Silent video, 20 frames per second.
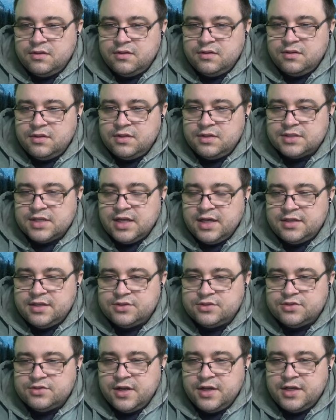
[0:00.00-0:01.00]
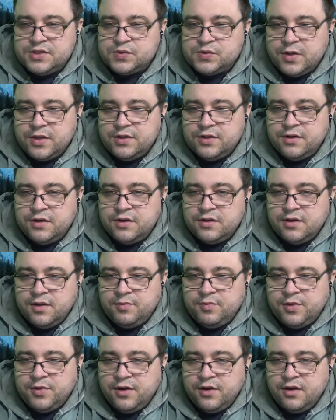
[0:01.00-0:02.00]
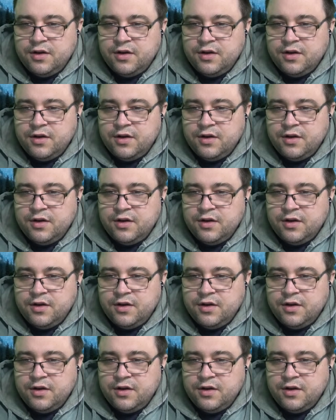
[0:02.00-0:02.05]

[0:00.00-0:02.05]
it's kind of strange weather up there.